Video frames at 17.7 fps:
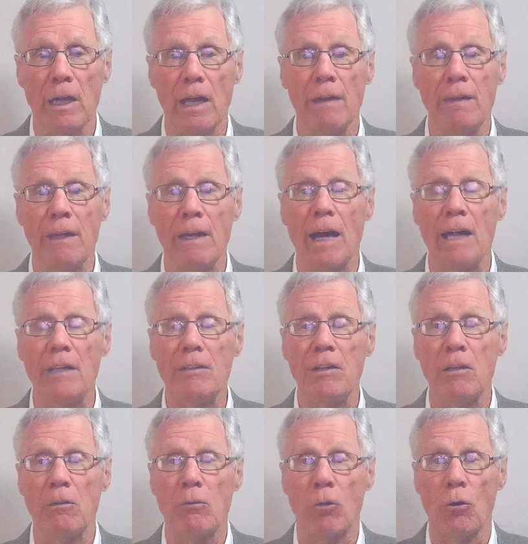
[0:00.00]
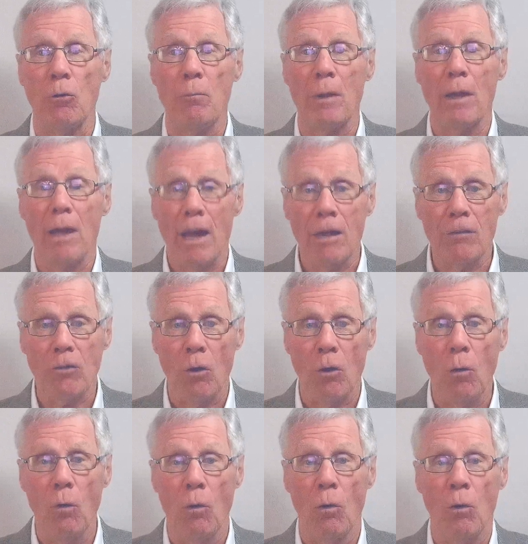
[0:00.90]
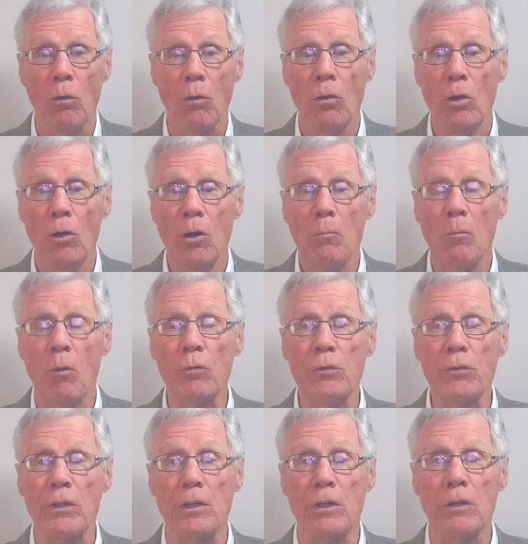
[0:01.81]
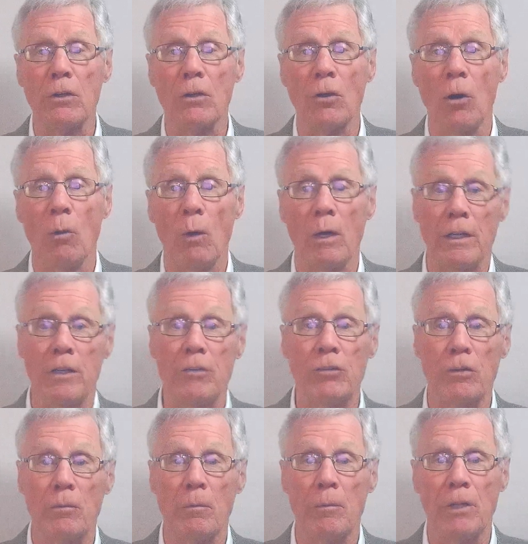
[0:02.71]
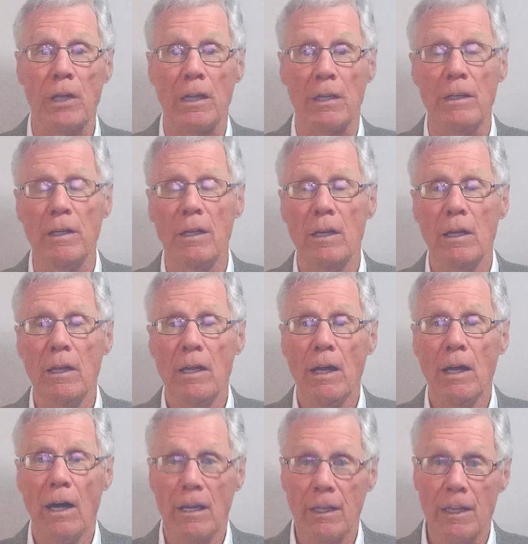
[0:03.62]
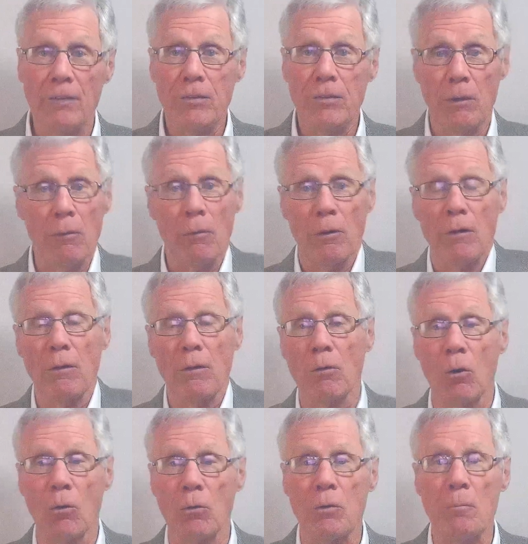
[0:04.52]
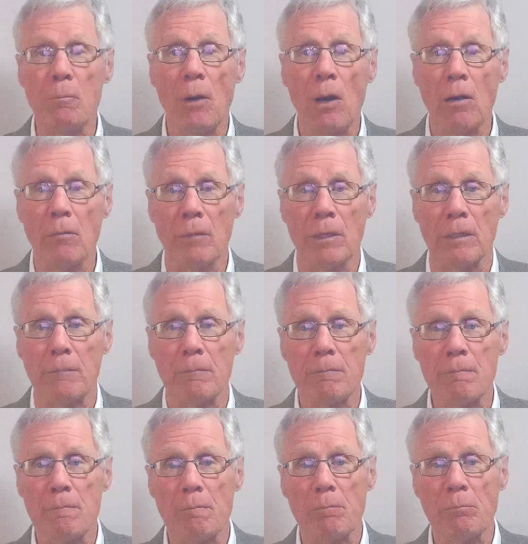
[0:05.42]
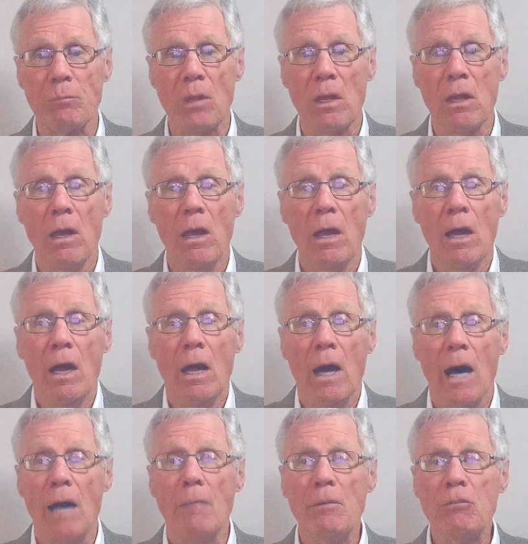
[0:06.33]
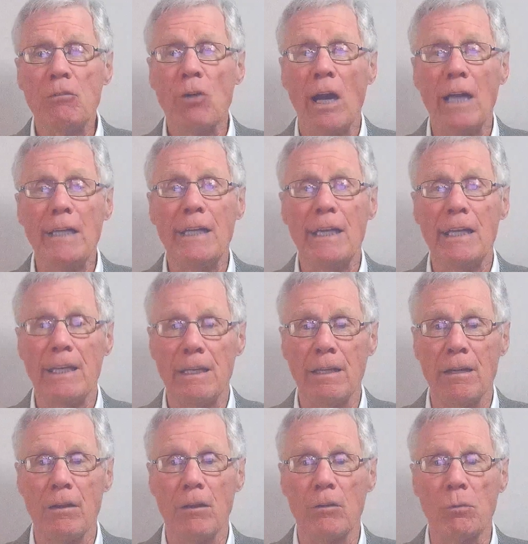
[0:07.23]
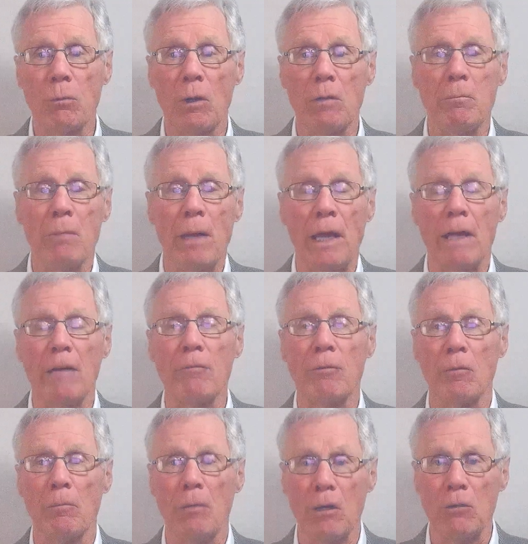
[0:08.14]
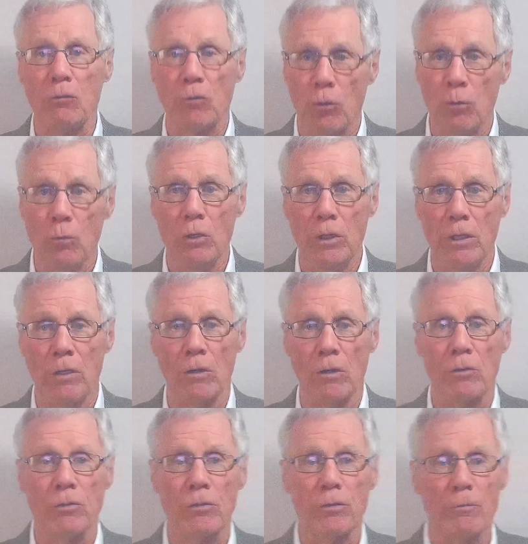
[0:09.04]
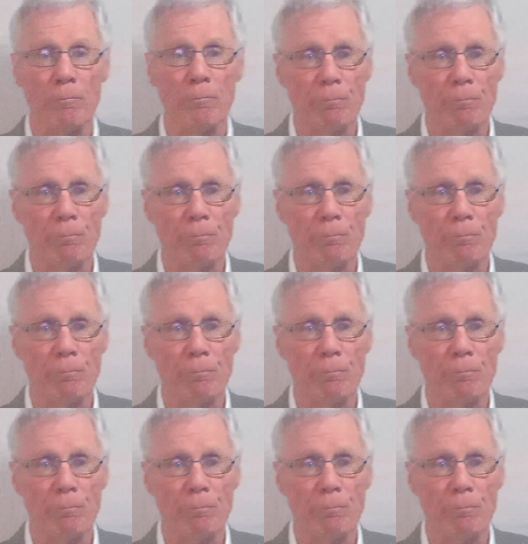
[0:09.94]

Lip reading: and the IT group, as a whole, mostly didn't know what each of them did unless they were in their own department. I've been trying to get into this one bank for about 2 years.